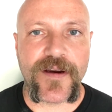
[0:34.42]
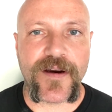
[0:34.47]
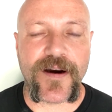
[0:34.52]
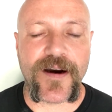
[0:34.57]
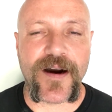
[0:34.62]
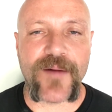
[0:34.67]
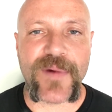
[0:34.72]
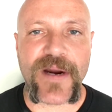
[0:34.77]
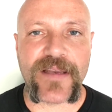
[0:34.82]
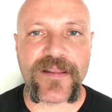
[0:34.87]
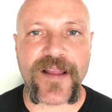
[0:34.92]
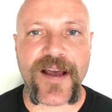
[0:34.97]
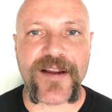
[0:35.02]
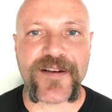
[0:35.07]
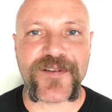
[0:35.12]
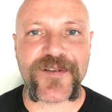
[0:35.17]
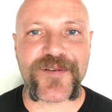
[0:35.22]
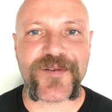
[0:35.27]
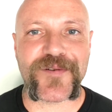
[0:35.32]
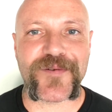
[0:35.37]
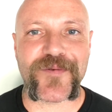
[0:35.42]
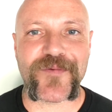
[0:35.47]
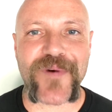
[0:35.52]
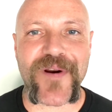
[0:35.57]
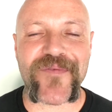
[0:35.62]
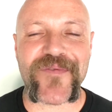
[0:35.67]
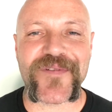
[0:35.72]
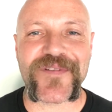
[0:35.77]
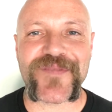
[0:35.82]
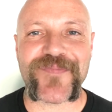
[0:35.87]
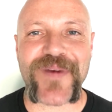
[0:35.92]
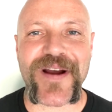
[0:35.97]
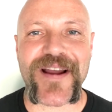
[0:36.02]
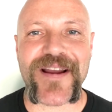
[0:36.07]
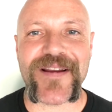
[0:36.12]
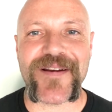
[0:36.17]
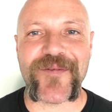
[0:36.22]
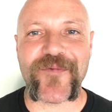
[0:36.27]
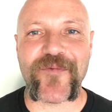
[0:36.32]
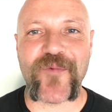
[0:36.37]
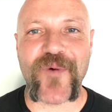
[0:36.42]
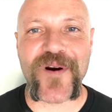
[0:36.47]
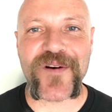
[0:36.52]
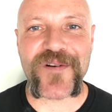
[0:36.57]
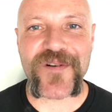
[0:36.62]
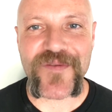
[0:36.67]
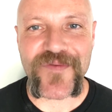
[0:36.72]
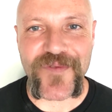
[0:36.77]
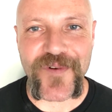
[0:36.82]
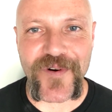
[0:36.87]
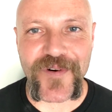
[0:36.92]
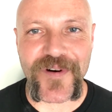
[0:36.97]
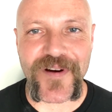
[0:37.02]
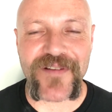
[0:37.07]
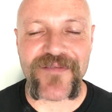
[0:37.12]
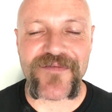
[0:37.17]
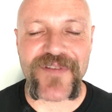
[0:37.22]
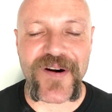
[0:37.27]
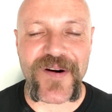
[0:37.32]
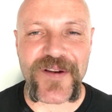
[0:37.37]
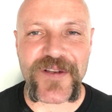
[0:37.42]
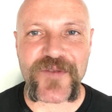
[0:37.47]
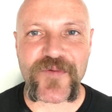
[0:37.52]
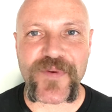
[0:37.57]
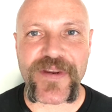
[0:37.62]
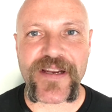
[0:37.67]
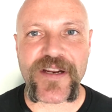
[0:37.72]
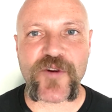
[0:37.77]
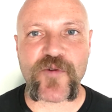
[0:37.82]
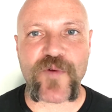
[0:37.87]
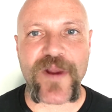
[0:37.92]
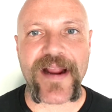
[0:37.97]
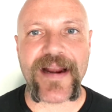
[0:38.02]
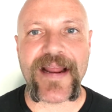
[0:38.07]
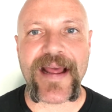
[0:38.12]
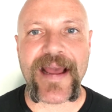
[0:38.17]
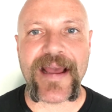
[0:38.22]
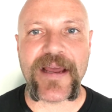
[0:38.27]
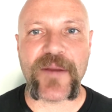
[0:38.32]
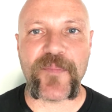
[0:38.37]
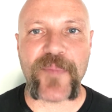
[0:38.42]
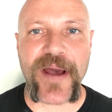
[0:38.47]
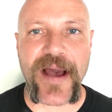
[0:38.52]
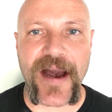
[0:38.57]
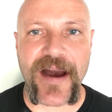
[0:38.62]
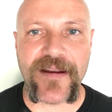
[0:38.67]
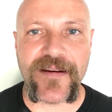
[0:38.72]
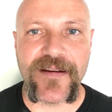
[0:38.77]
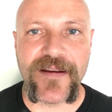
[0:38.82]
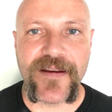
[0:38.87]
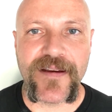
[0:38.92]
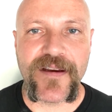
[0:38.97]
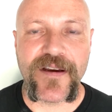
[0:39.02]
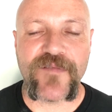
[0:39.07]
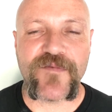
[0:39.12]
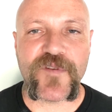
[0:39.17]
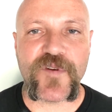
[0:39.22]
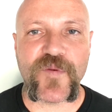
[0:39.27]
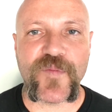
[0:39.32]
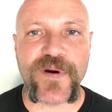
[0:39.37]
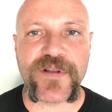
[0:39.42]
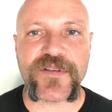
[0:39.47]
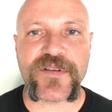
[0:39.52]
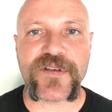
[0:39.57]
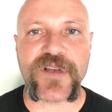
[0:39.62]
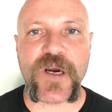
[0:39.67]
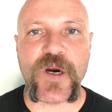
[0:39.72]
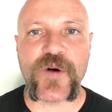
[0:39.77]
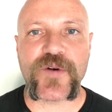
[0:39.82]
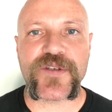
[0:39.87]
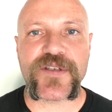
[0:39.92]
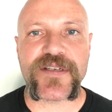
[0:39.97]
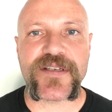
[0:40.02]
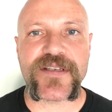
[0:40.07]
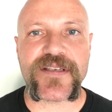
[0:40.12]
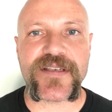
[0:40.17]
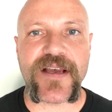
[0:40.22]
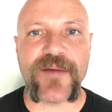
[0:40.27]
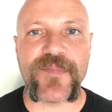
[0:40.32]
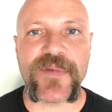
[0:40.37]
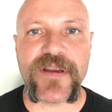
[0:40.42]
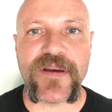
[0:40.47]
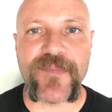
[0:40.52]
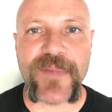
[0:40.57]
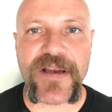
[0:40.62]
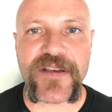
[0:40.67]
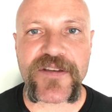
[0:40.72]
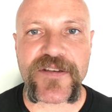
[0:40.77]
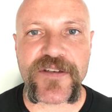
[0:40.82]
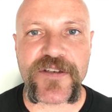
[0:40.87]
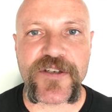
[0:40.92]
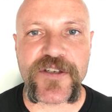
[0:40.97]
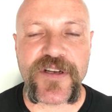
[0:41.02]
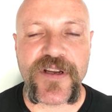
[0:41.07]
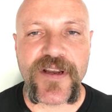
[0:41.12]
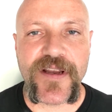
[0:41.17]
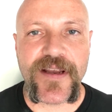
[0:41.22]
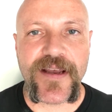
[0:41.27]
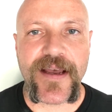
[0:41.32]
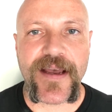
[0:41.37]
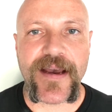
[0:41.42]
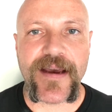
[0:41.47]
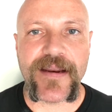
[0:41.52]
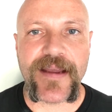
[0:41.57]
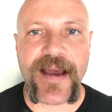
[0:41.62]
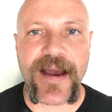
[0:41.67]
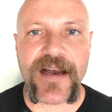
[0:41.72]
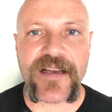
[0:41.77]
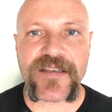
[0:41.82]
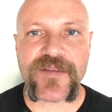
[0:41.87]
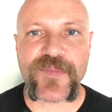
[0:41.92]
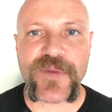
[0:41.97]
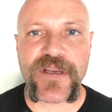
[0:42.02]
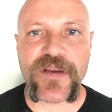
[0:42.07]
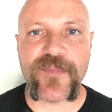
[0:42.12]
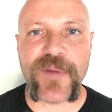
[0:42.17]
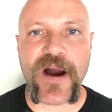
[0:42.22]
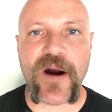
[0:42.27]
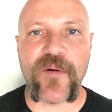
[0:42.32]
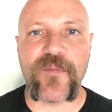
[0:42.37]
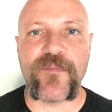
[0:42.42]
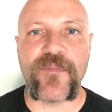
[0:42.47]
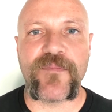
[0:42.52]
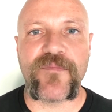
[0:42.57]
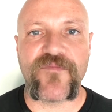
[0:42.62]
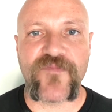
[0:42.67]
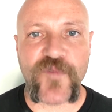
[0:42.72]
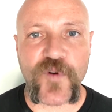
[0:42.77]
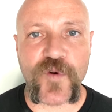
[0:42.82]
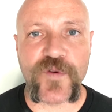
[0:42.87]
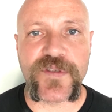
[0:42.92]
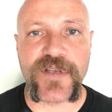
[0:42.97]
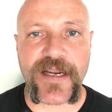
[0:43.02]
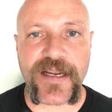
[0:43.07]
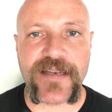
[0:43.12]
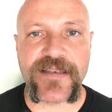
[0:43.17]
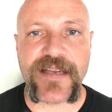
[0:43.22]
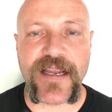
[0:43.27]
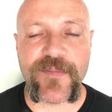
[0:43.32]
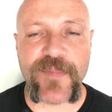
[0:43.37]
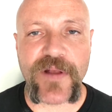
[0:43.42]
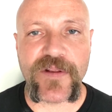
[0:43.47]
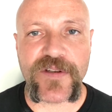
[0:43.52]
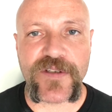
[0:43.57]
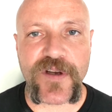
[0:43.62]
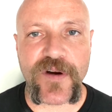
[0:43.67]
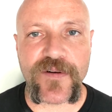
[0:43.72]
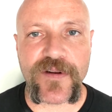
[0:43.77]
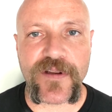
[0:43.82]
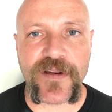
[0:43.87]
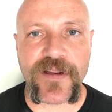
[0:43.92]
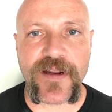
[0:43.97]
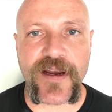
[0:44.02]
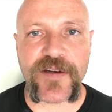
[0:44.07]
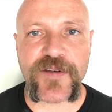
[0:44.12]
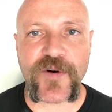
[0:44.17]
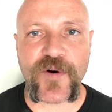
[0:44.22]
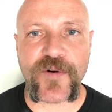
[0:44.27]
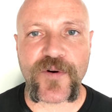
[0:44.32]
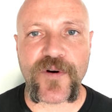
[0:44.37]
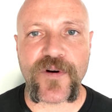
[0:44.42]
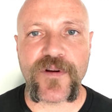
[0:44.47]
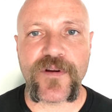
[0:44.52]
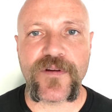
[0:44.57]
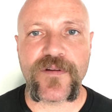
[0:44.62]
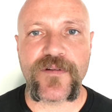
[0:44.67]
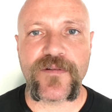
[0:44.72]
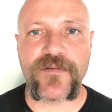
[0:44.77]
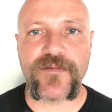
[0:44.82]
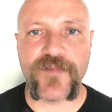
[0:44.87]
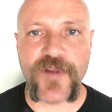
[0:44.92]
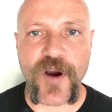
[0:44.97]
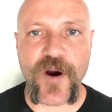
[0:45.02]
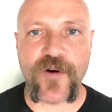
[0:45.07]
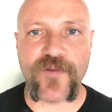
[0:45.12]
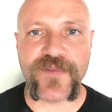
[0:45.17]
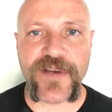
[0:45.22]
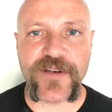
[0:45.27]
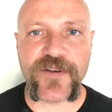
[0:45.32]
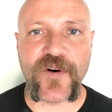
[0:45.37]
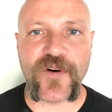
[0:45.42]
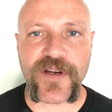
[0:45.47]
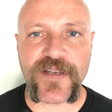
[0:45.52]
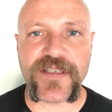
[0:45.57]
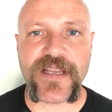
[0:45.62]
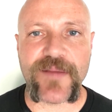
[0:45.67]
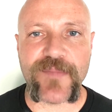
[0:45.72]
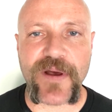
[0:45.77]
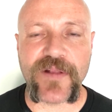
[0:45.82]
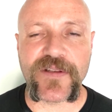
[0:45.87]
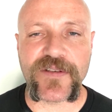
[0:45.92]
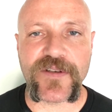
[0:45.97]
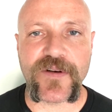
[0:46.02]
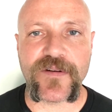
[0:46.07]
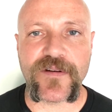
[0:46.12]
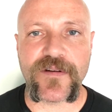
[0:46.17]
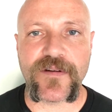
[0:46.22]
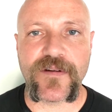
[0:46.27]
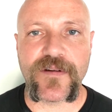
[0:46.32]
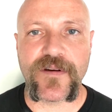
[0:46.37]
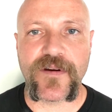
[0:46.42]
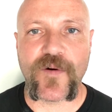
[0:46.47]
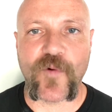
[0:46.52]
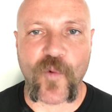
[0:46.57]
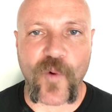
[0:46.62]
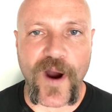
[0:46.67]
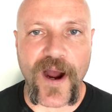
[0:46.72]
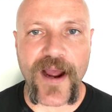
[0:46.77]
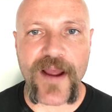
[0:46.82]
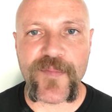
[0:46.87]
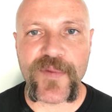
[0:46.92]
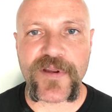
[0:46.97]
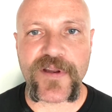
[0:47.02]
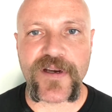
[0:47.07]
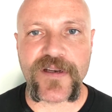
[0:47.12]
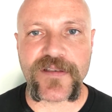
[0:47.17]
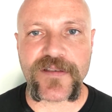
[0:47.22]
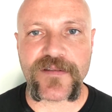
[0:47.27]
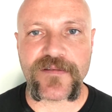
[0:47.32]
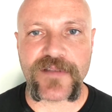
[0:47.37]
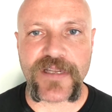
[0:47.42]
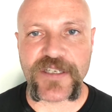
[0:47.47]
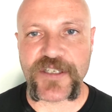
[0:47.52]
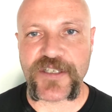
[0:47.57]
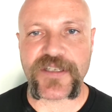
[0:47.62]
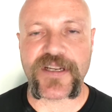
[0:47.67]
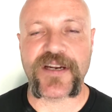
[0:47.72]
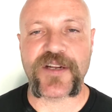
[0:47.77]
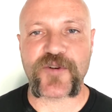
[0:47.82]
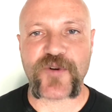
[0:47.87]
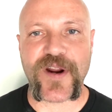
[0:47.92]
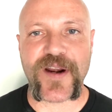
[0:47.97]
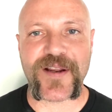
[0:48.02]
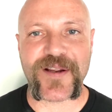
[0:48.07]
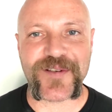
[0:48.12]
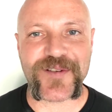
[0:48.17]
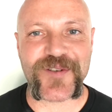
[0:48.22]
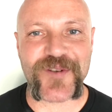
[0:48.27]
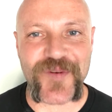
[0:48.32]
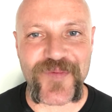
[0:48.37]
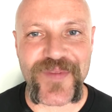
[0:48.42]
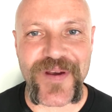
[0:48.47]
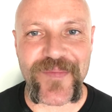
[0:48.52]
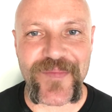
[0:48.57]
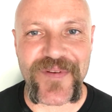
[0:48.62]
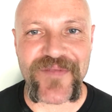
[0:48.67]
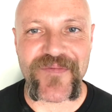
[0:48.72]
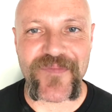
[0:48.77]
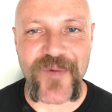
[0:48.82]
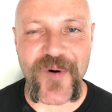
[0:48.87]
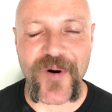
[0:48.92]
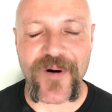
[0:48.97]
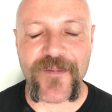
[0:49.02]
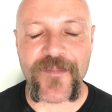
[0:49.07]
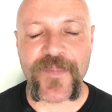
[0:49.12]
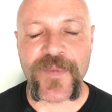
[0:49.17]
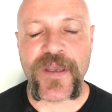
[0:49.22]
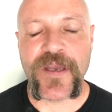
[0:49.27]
I'd like to reference my wonderful and very sweet great Aunt Pat. A few months ago, she sent me a message and asked me about foods that contain melatonin. And I told her, no, they don't contain melatonin. Why? Because then she's going to try to consume them even more.